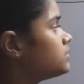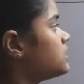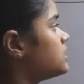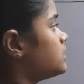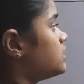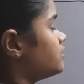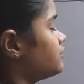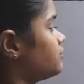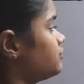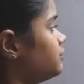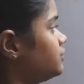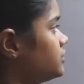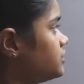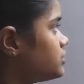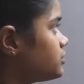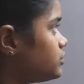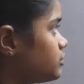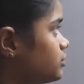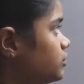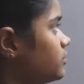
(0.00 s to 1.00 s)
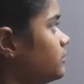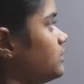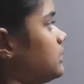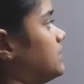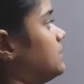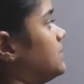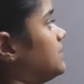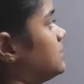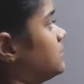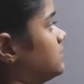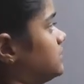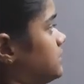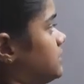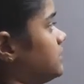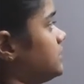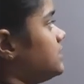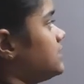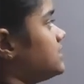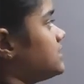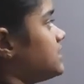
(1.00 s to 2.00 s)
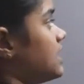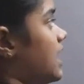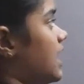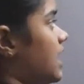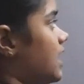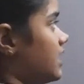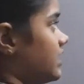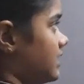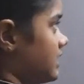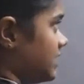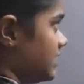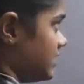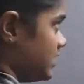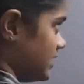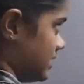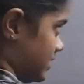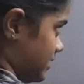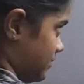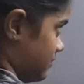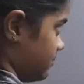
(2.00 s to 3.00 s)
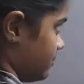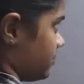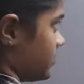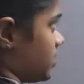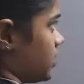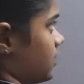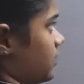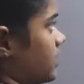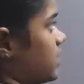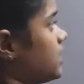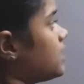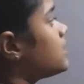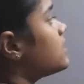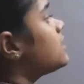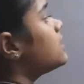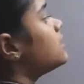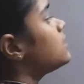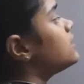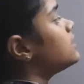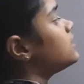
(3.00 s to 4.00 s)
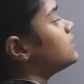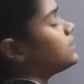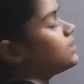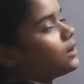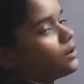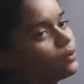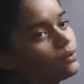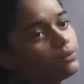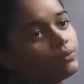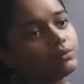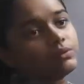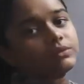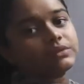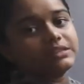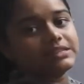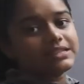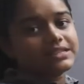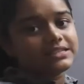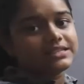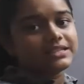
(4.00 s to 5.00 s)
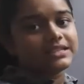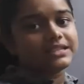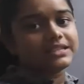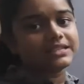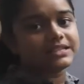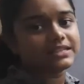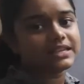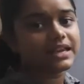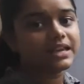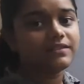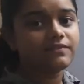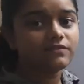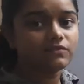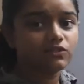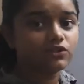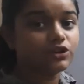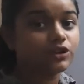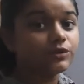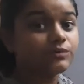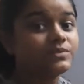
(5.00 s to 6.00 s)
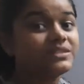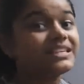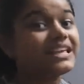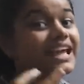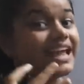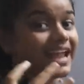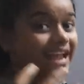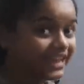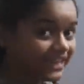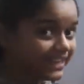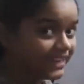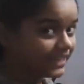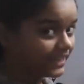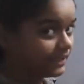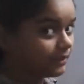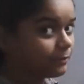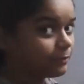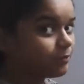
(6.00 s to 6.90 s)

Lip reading: Now the first group we'll be learning is RE. Okay? Now this is an verb's ending.